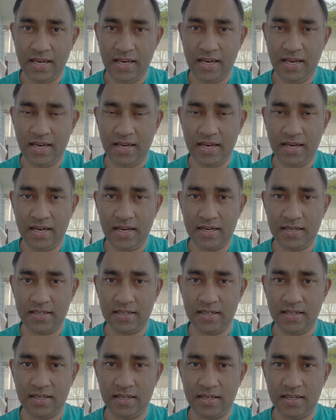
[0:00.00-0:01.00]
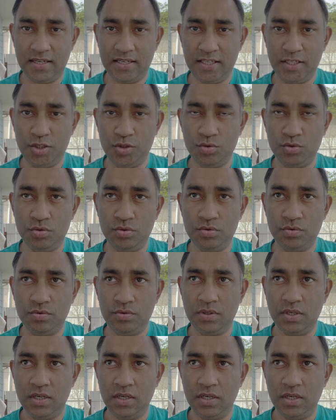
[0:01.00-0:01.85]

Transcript: and you